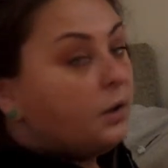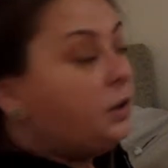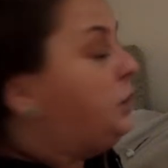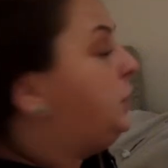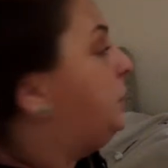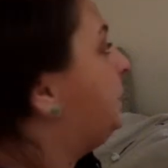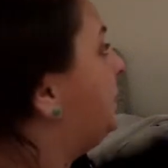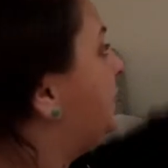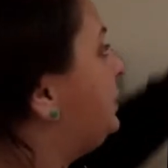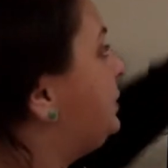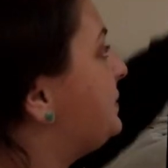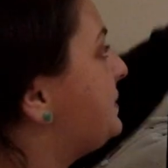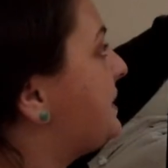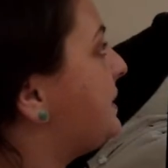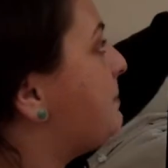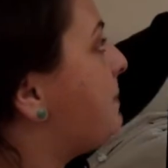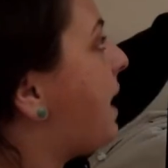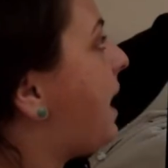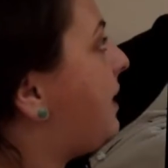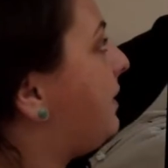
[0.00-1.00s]
You can use
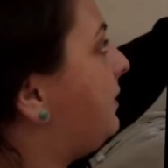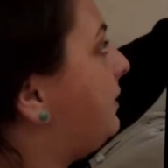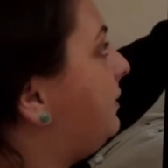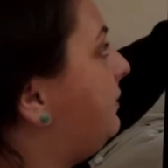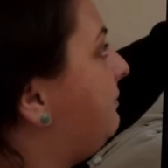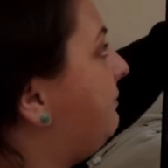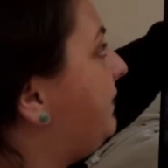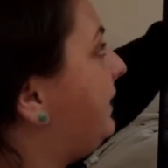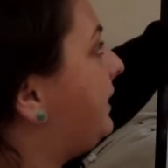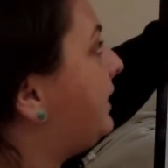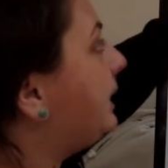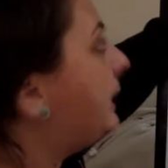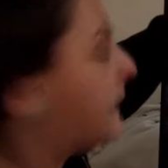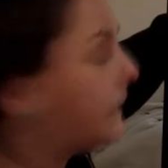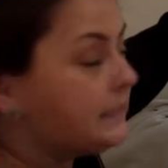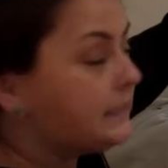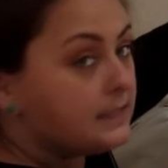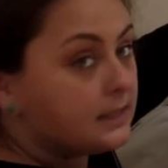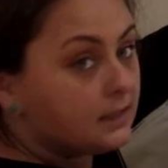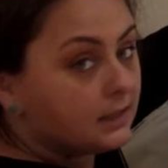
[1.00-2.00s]
the model very
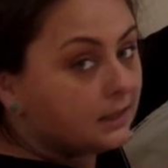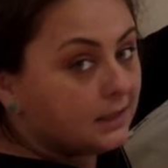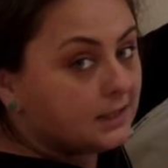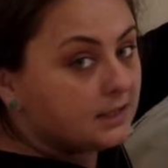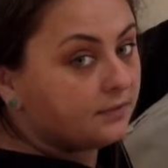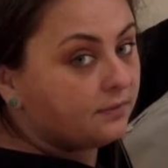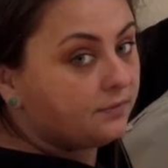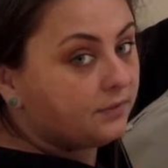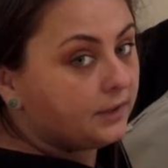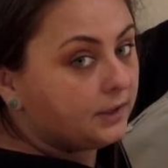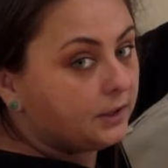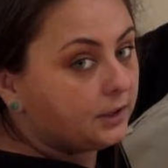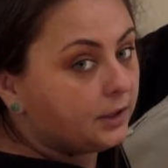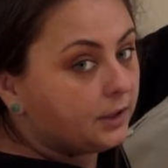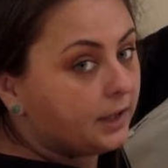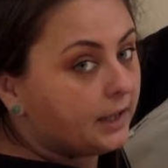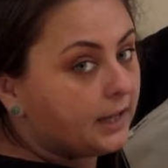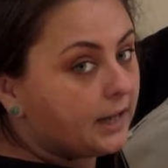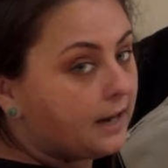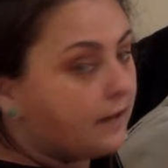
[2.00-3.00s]
easily to
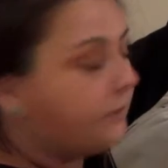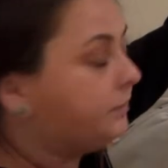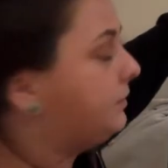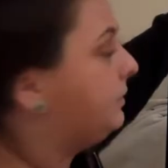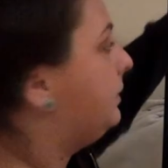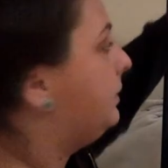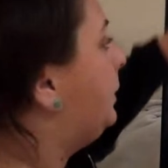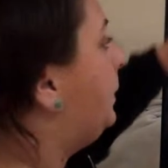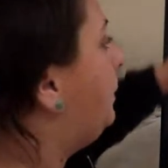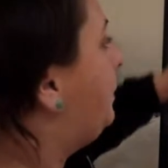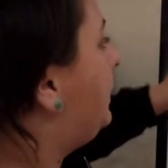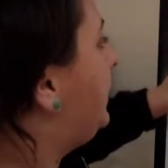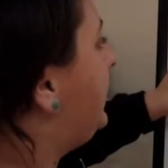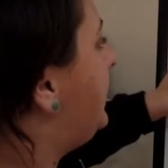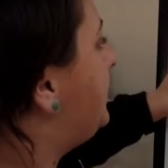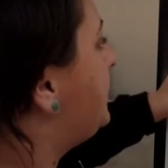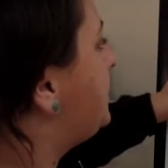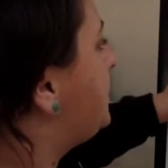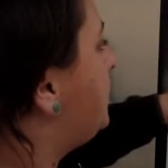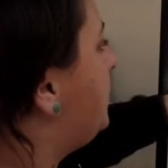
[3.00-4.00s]
figure it out, but I
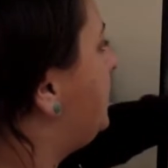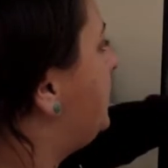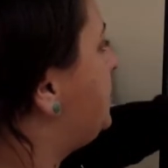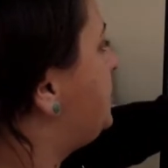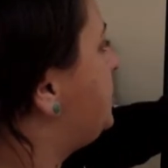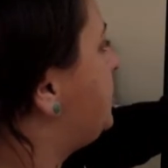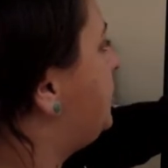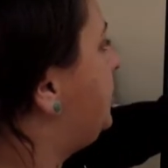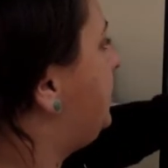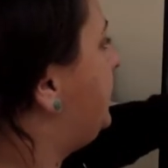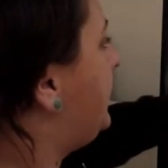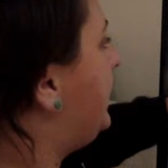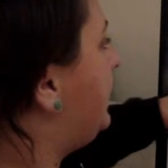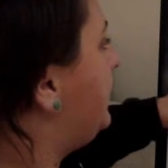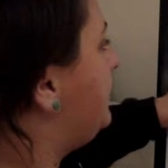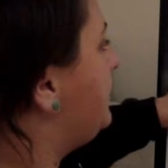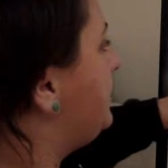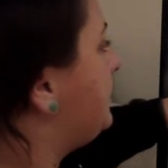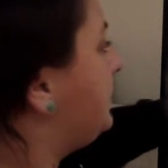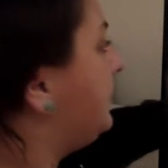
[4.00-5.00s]
also want to show you how
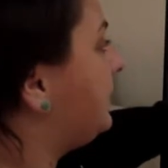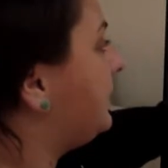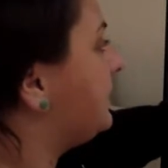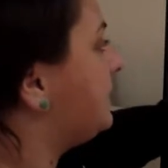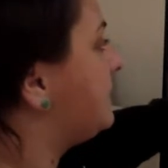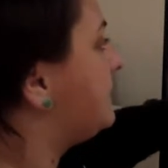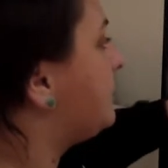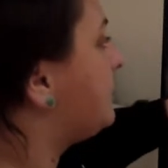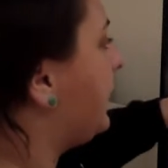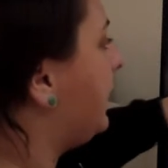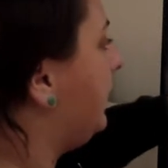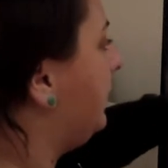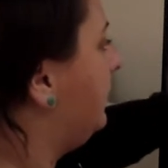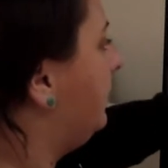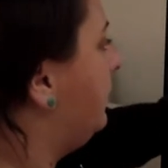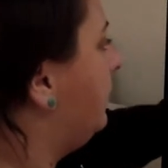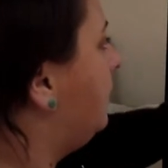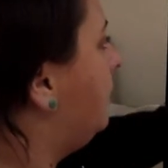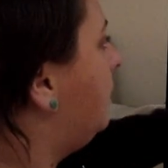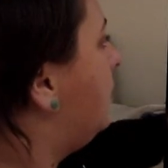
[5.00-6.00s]
to do it this way.
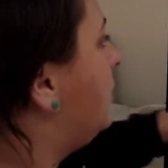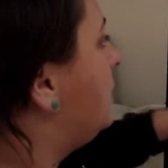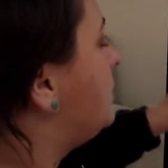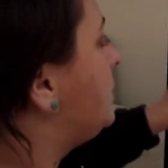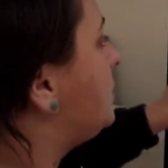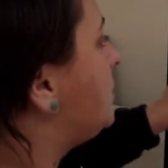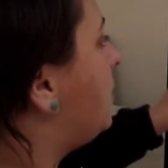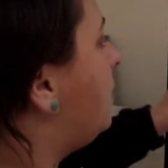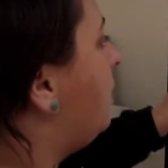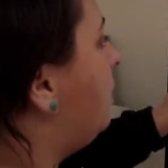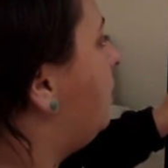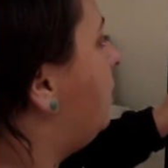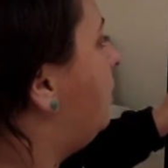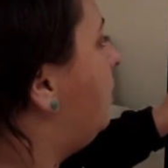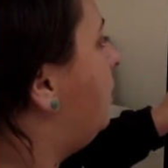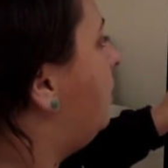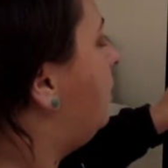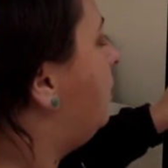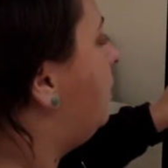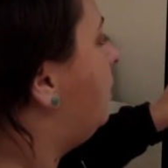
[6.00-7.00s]
So,
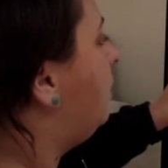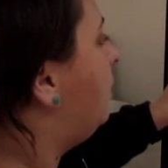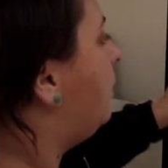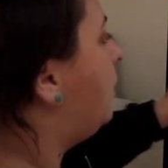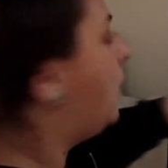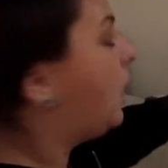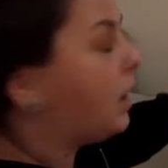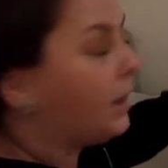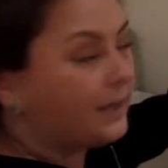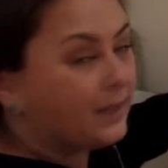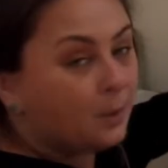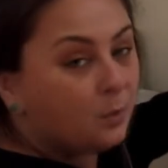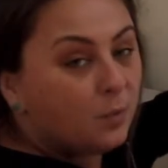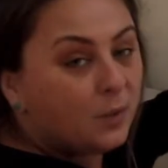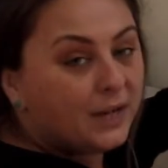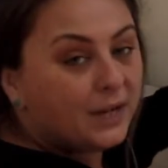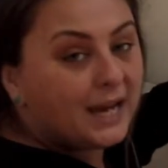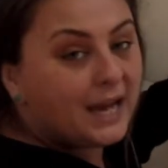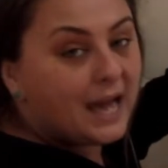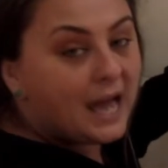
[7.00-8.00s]
can
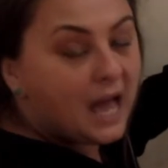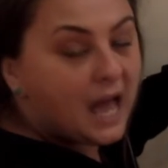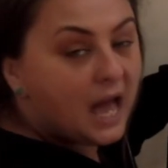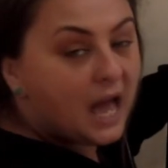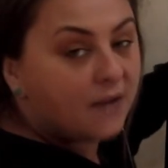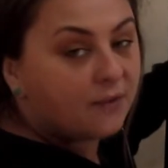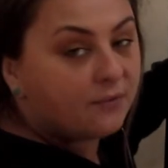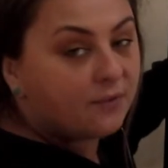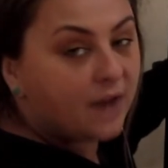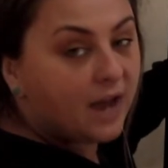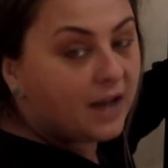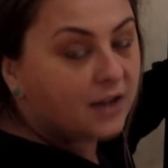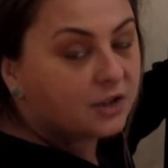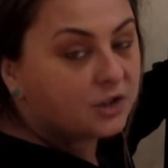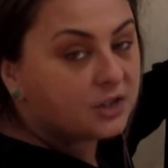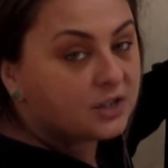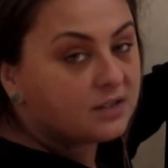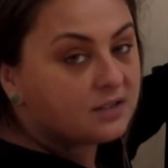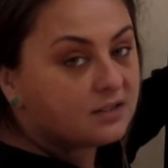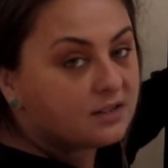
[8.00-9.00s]
we add
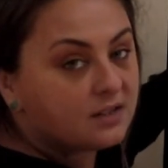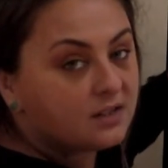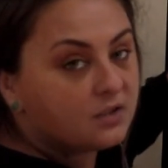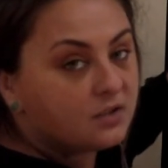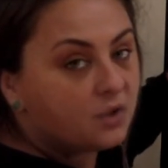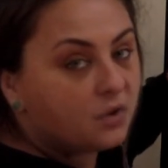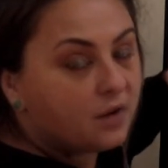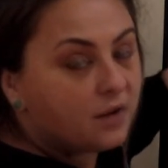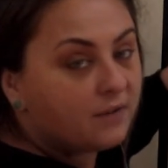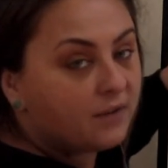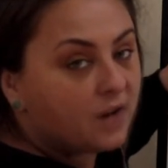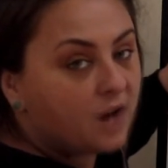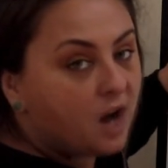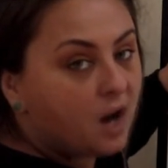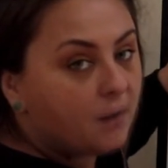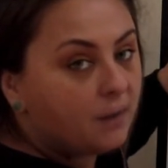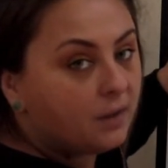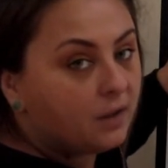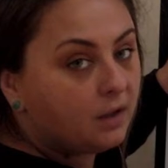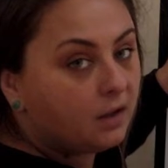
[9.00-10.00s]
fractions that don't have a
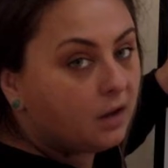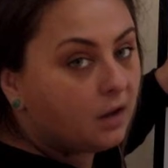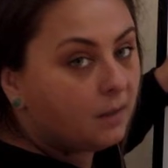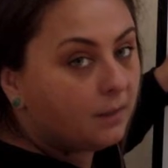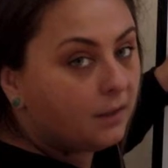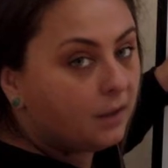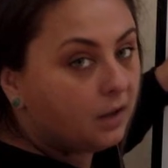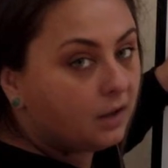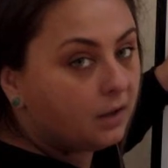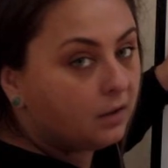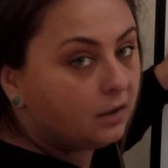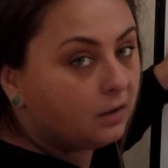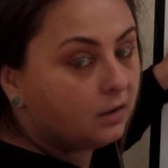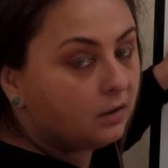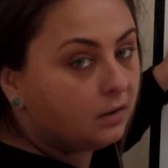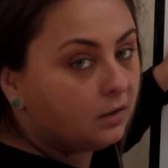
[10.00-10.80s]
common denominator?